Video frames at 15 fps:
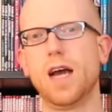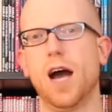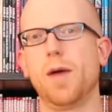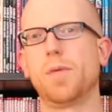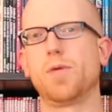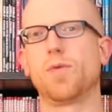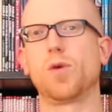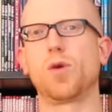
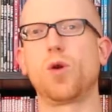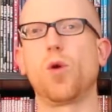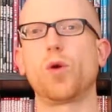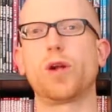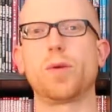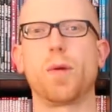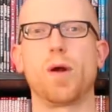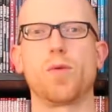I've been
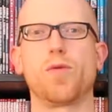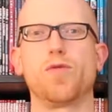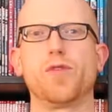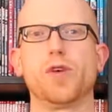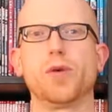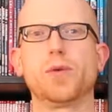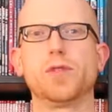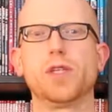recording my
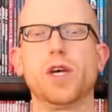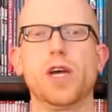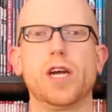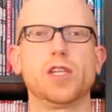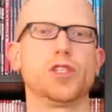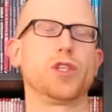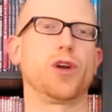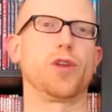reviews
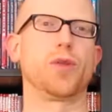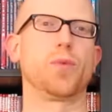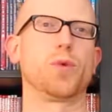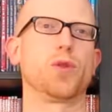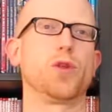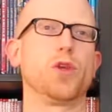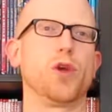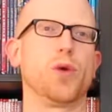and sharing them
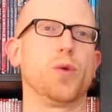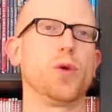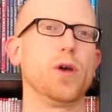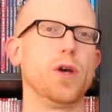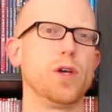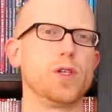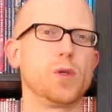with you.